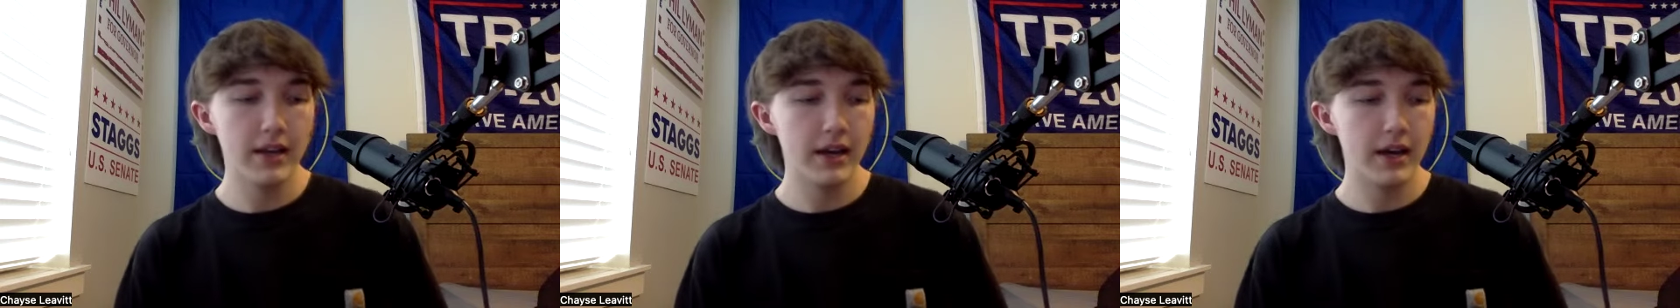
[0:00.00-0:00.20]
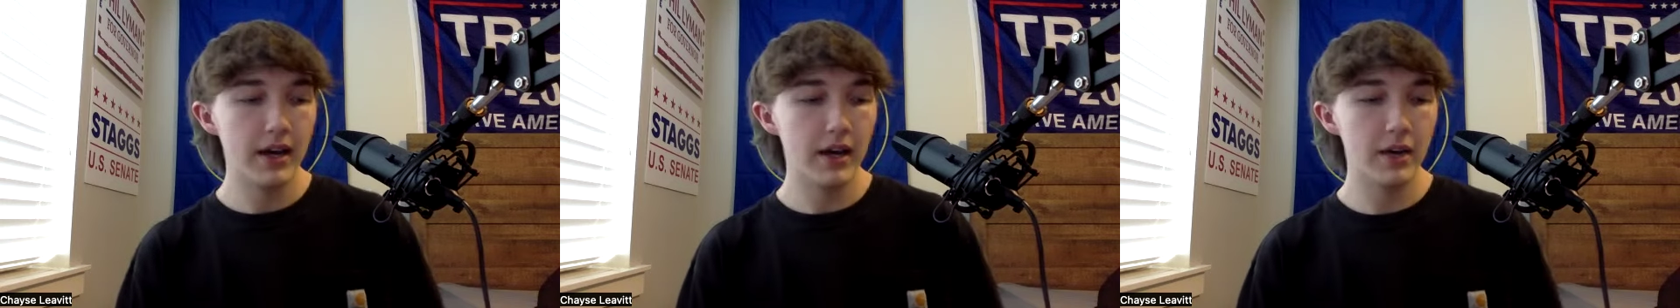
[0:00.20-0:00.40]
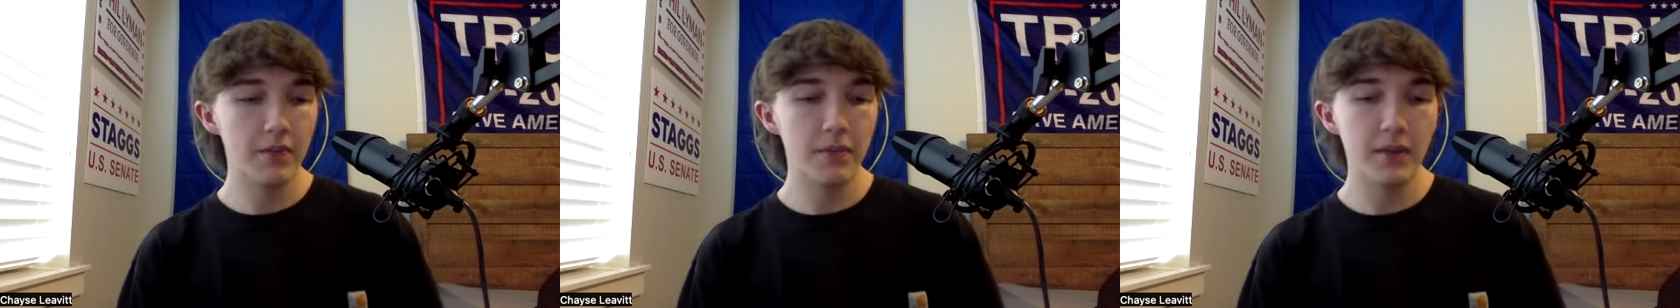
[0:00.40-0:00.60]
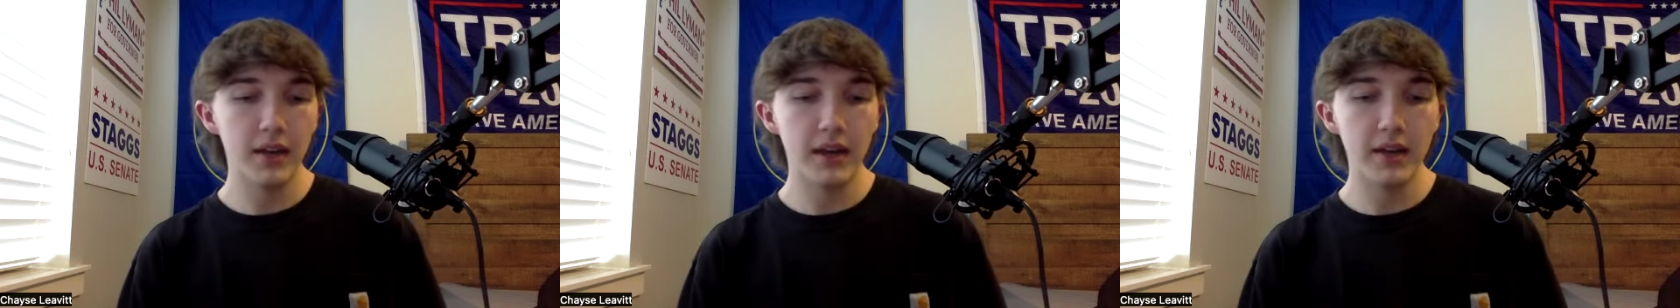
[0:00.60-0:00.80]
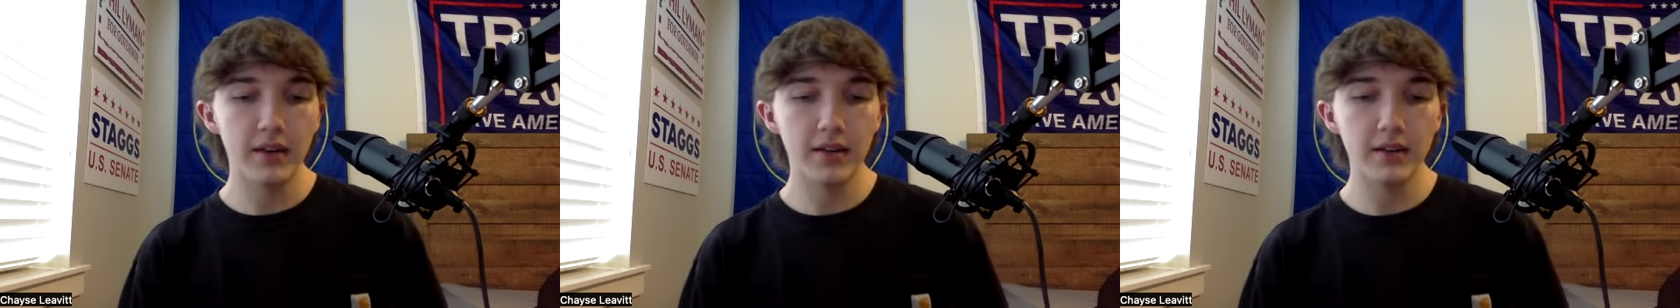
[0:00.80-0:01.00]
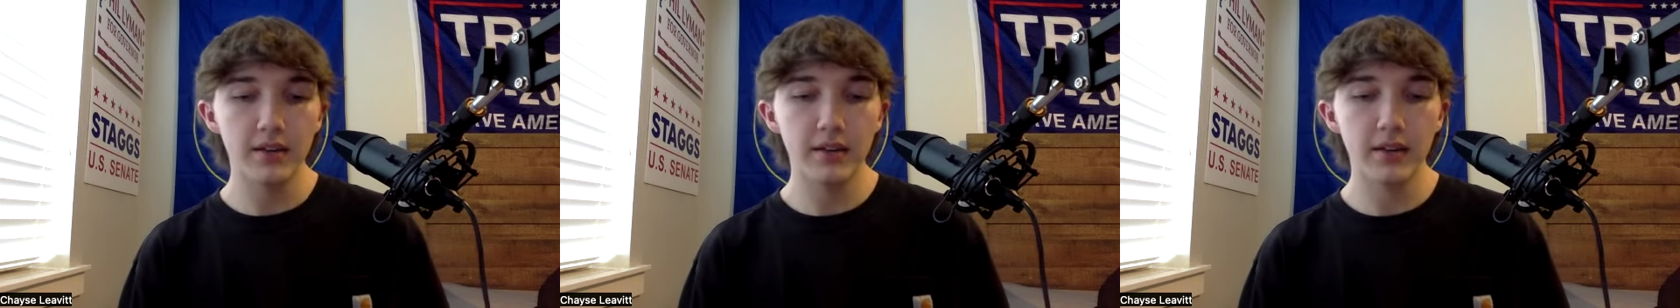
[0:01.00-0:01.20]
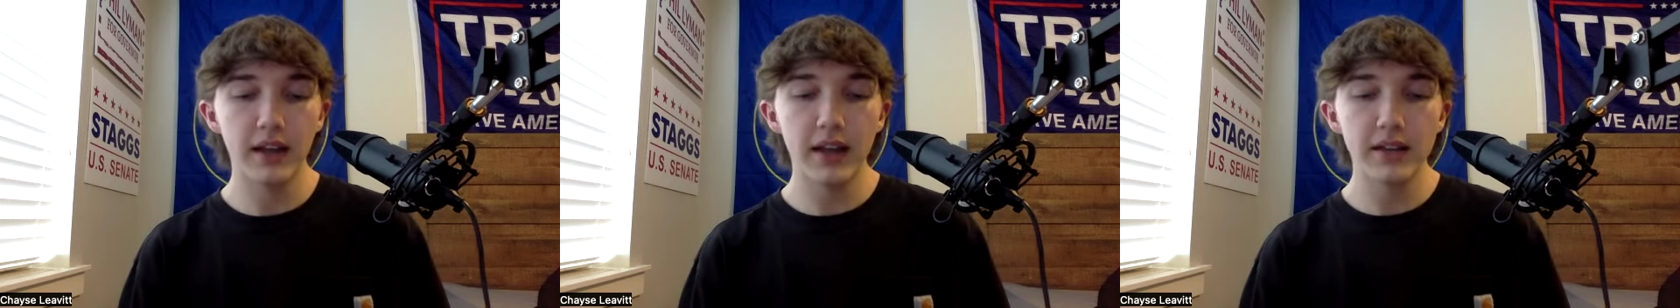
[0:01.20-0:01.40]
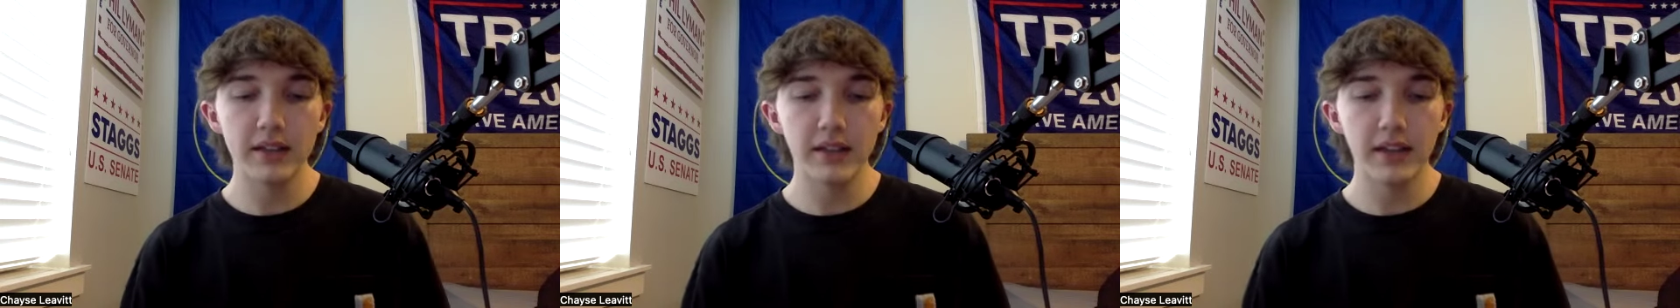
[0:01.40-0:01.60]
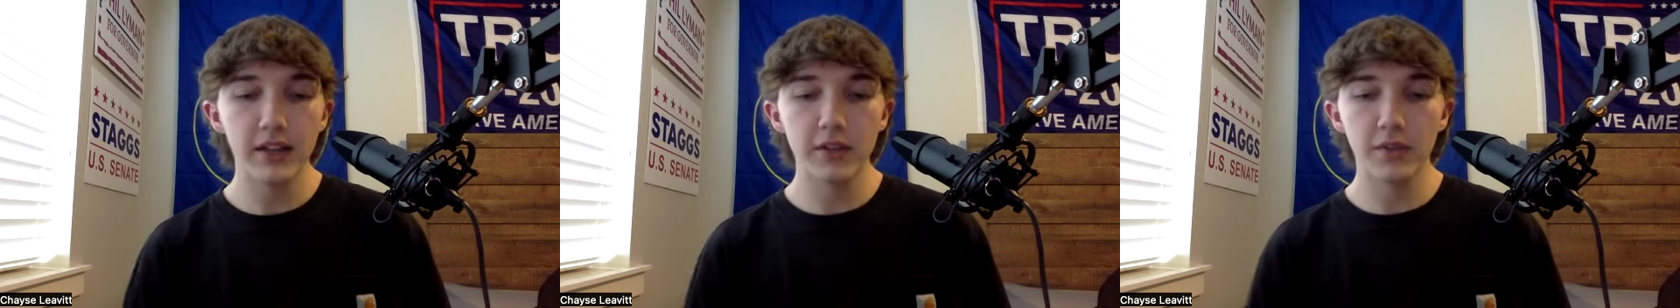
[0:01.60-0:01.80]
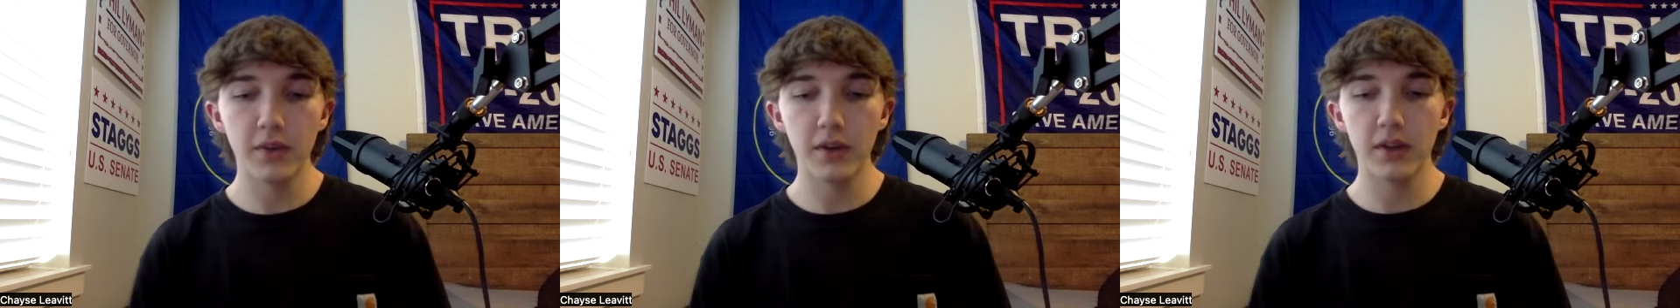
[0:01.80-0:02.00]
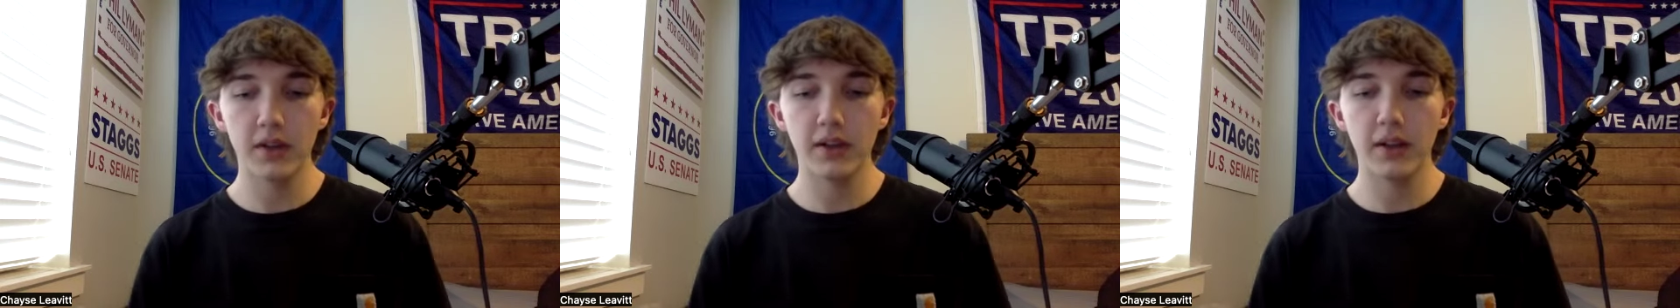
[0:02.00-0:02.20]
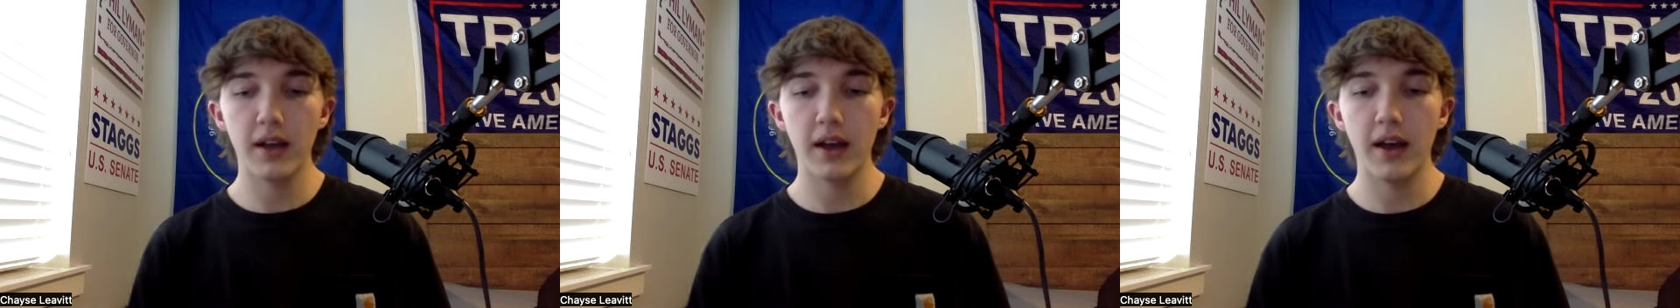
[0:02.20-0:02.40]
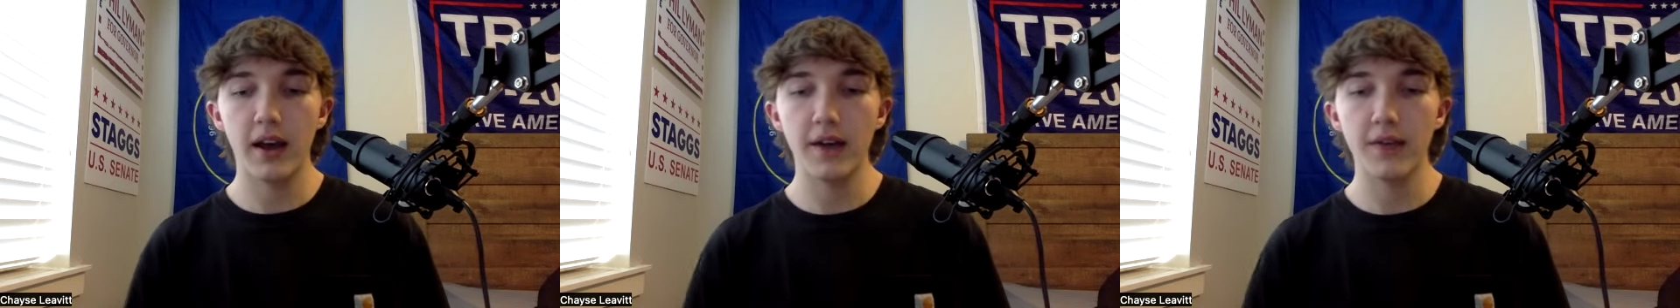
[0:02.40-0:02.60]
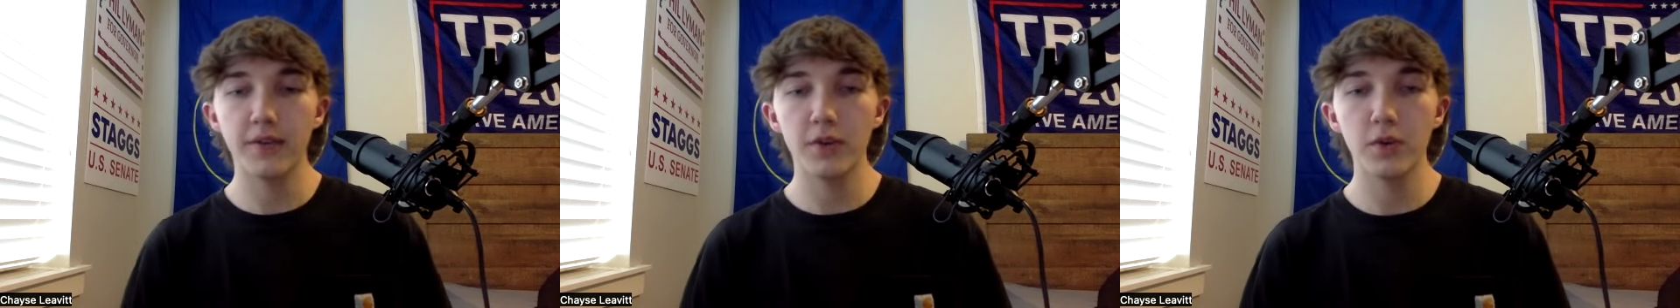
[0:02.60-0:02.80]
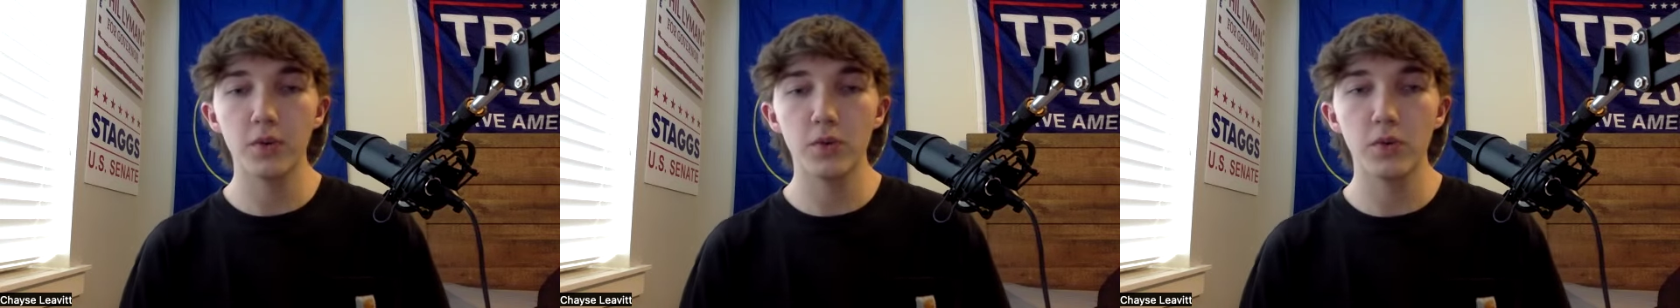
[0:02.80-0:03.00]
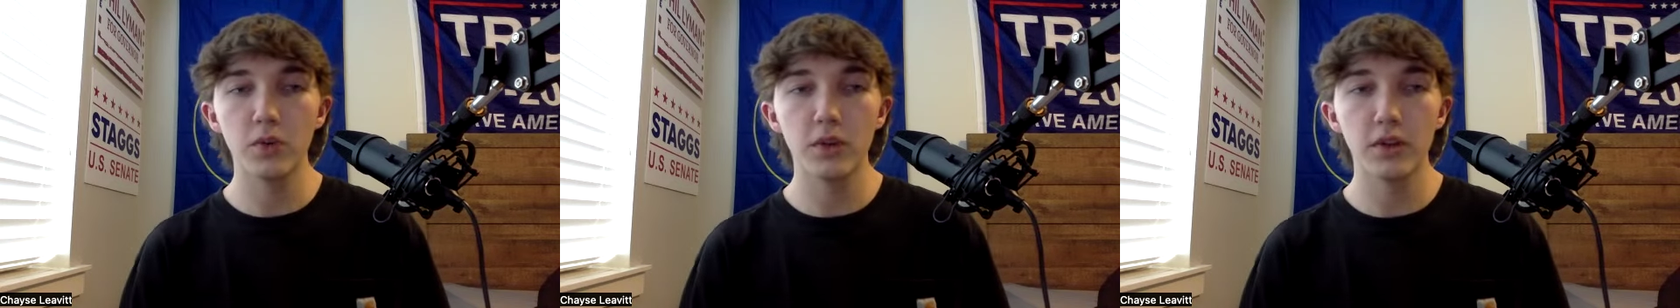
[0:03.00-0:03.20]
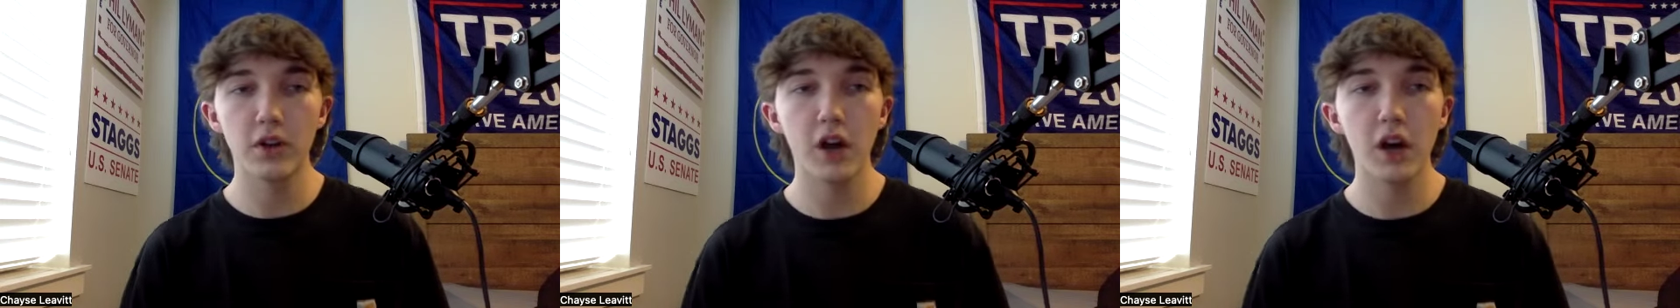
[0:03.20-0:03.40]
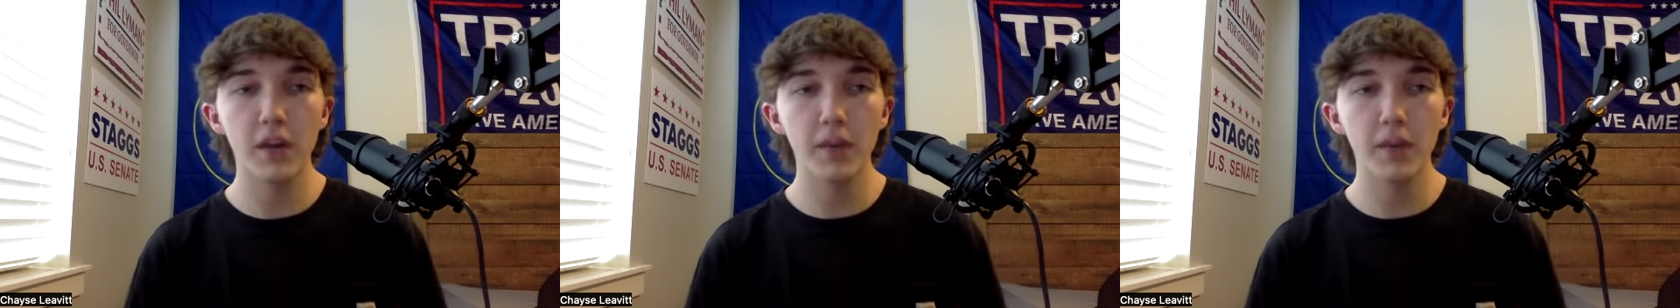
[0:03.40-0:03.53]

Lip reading: And the last thing I just want to have you talk